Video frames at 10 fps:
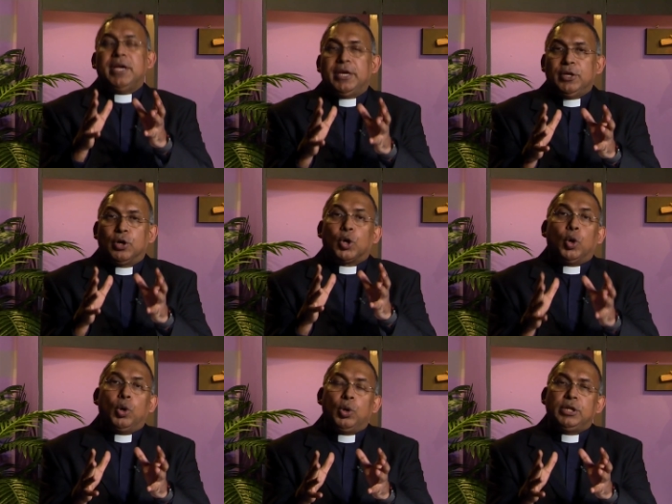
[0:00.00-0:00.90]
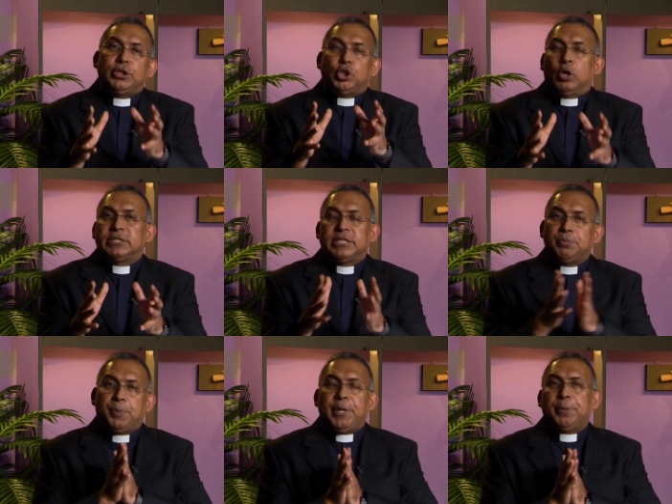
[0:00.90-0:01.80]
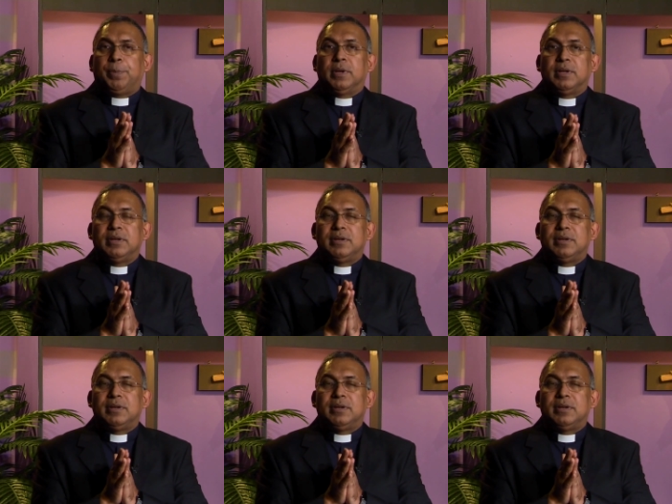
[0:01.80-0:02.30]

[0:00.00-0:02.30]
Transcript: you know, called, chosen people.